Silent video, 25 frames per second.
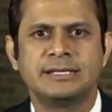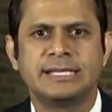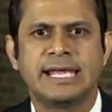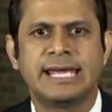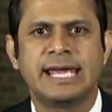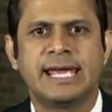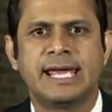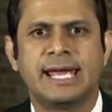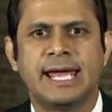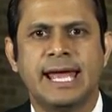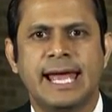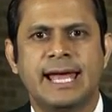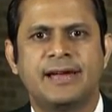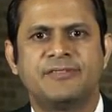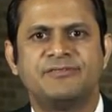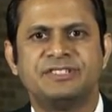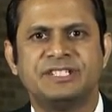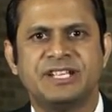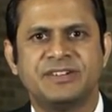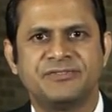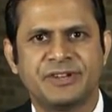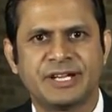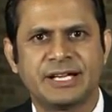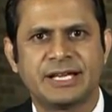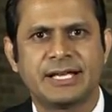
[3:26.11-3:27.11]
They
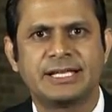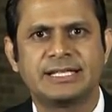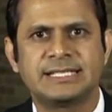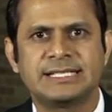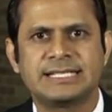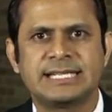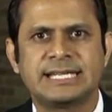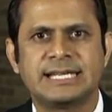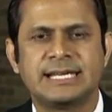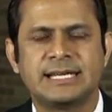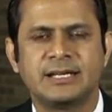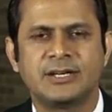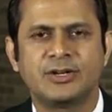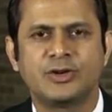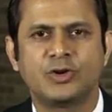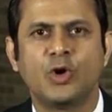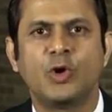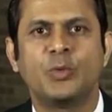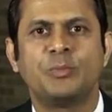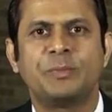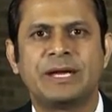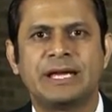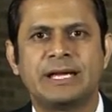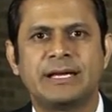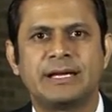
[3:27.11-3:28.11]
have difficulty
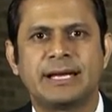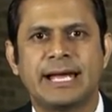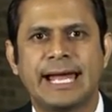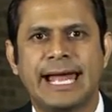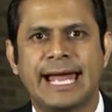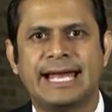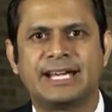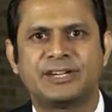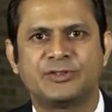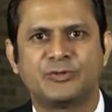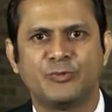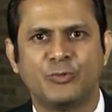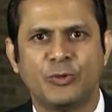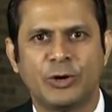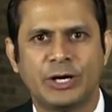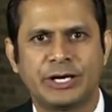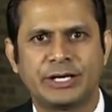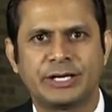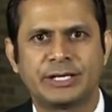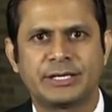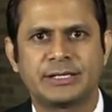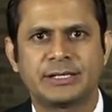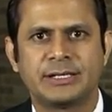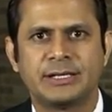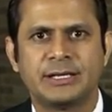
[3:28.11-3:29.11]
coping at
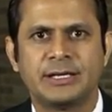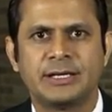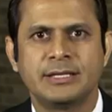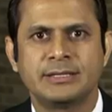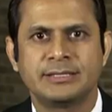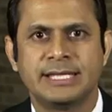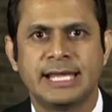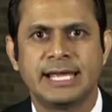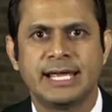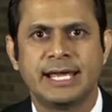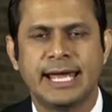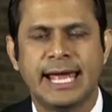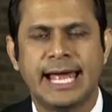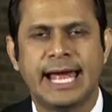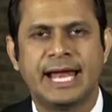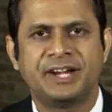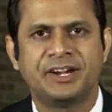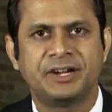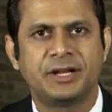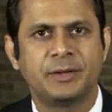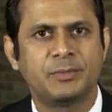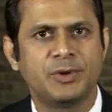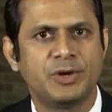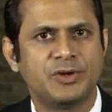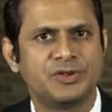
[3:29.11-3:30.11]
work. They
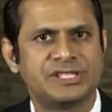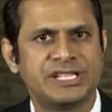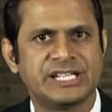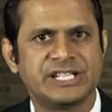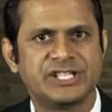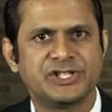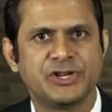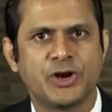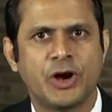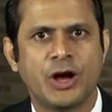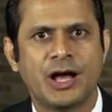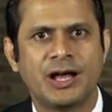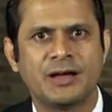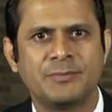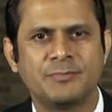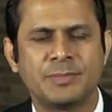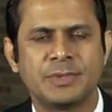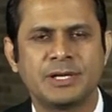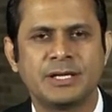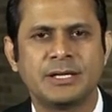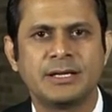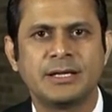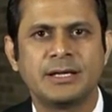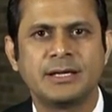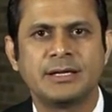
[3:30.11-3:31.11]
ended up losing job.
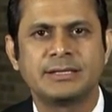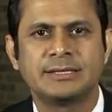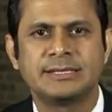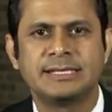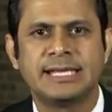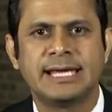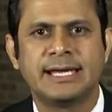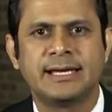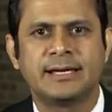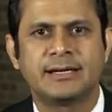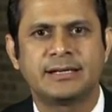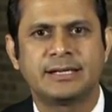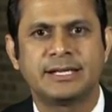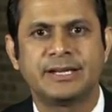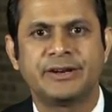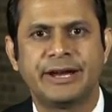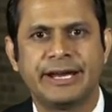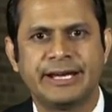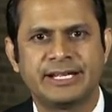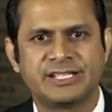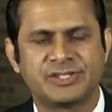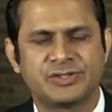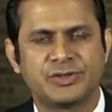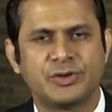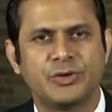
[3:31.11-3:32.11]
Their
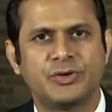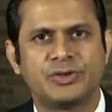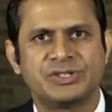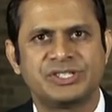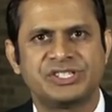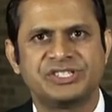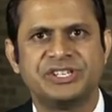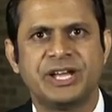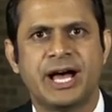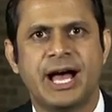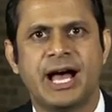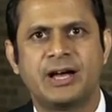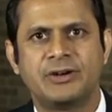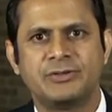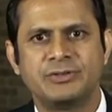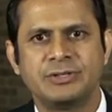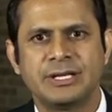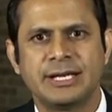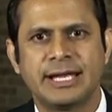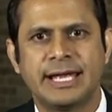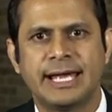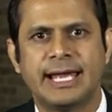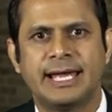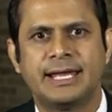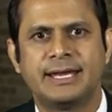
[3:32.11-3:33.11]
grades goes
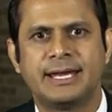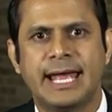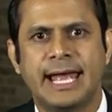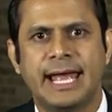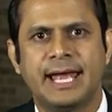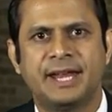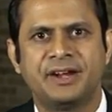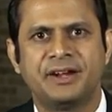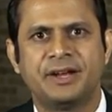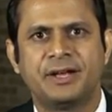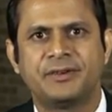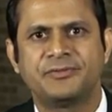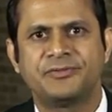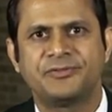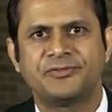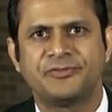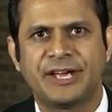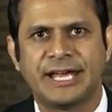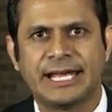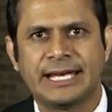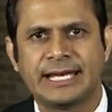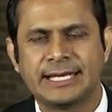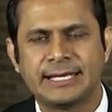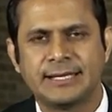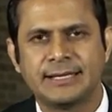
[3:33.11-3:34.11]
down and ended up
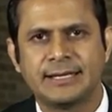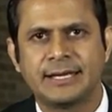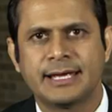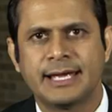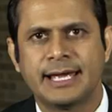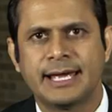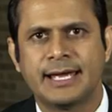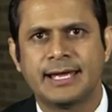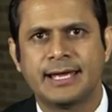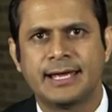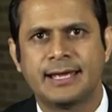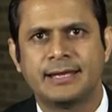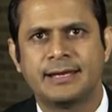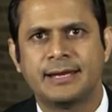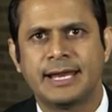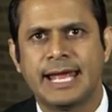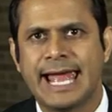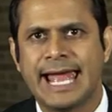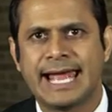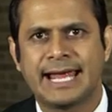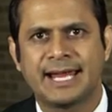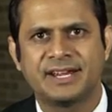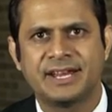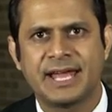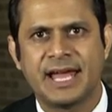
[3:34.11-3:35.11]
failing an
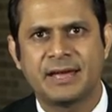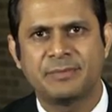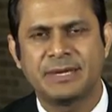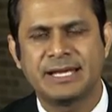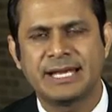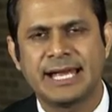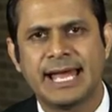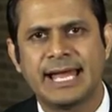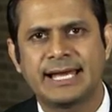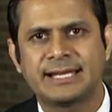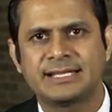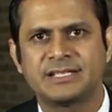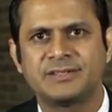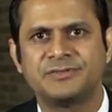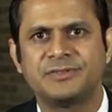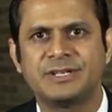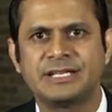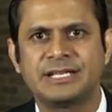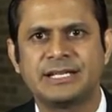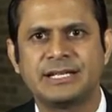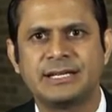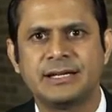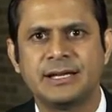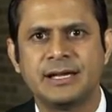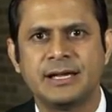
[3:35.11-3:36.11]
academic
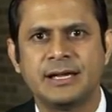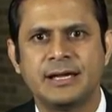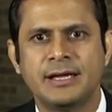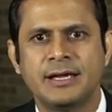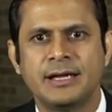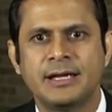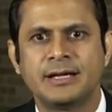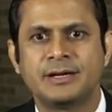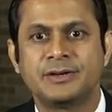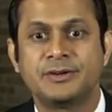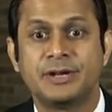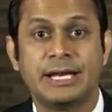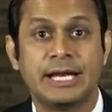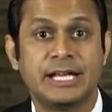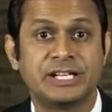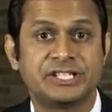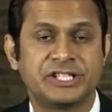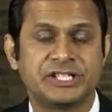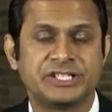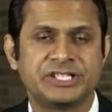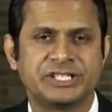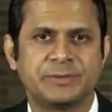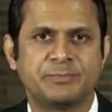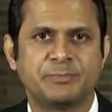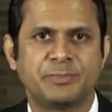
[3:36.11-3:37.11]
activity,
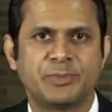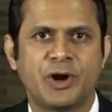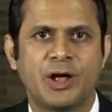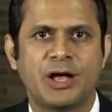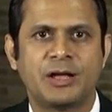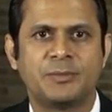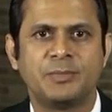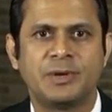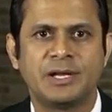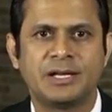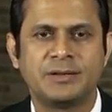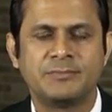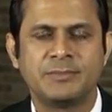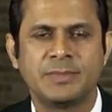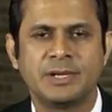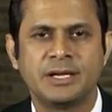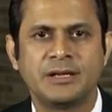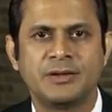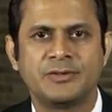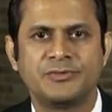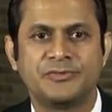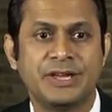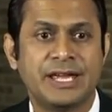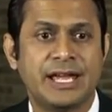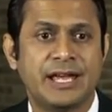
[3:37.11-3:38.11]
relationship problem.
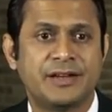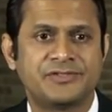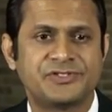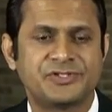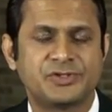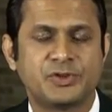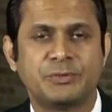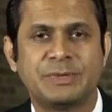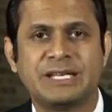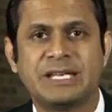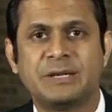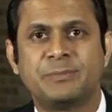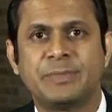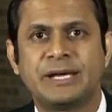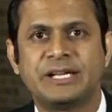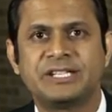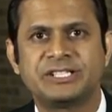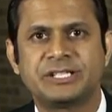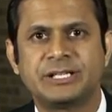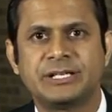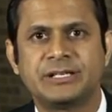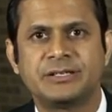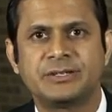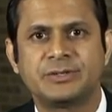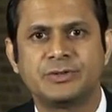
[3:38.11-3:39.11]
We have so many
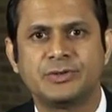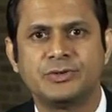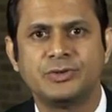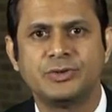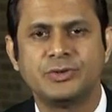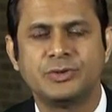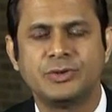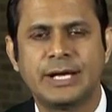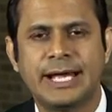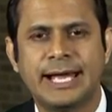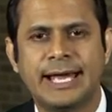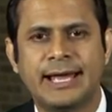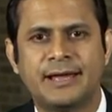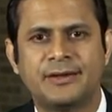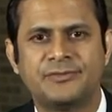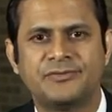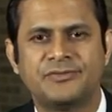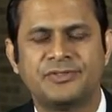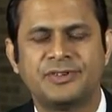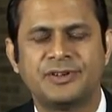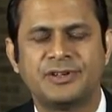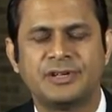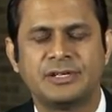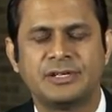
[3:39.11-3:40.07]
patients who have